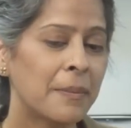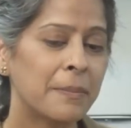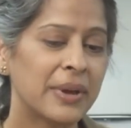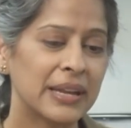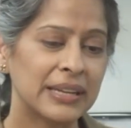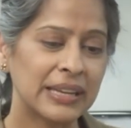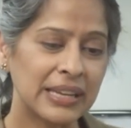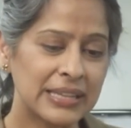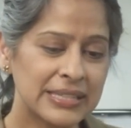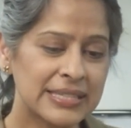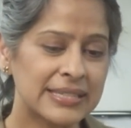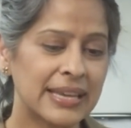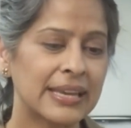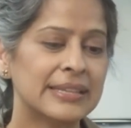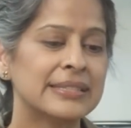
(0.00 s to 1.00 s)
But
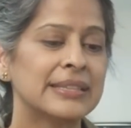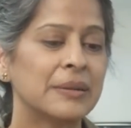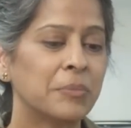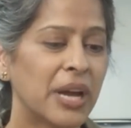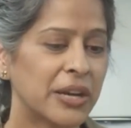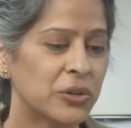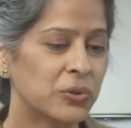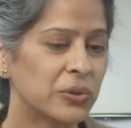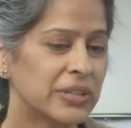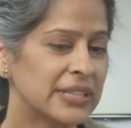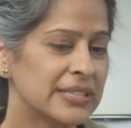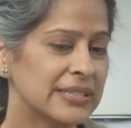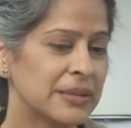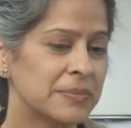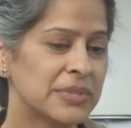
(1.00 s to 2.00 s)
insects and
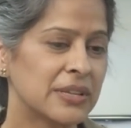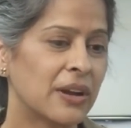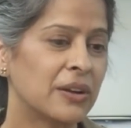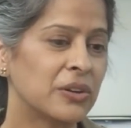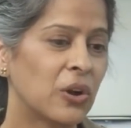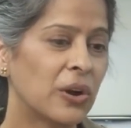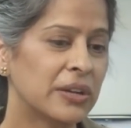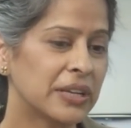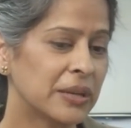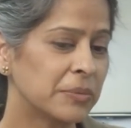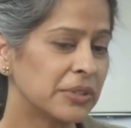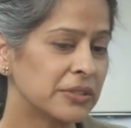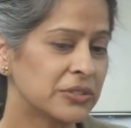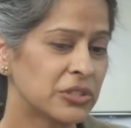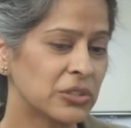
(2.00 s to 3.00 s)
microorganisms are not
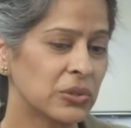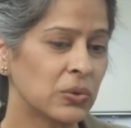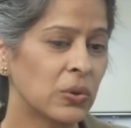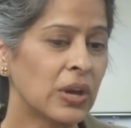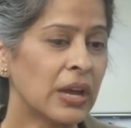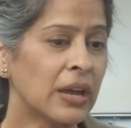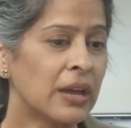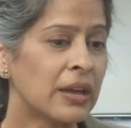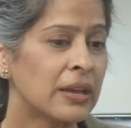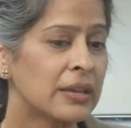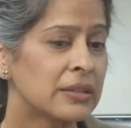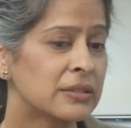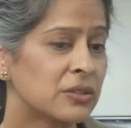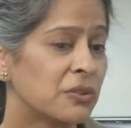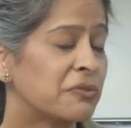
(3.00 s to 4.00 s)
able to
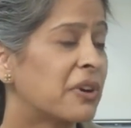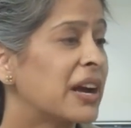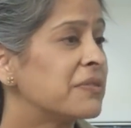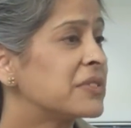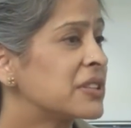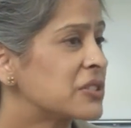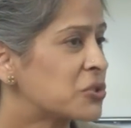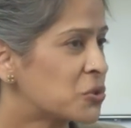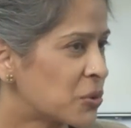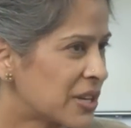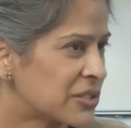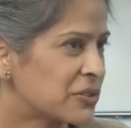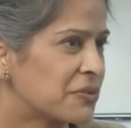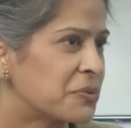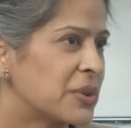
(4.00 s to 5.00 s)
survive the
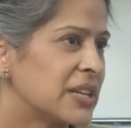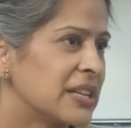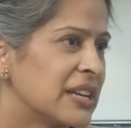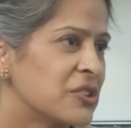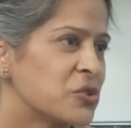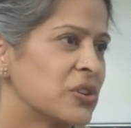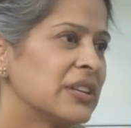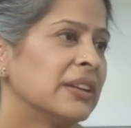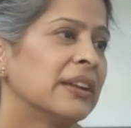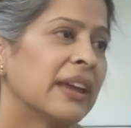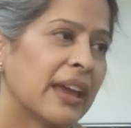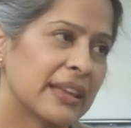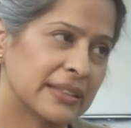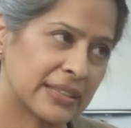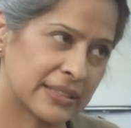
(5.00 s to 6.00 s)
stress of radiation
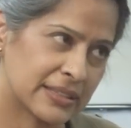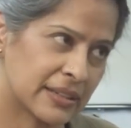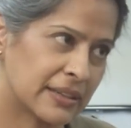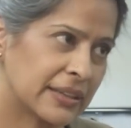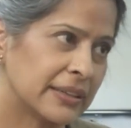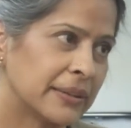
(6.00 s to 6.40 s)
and they die.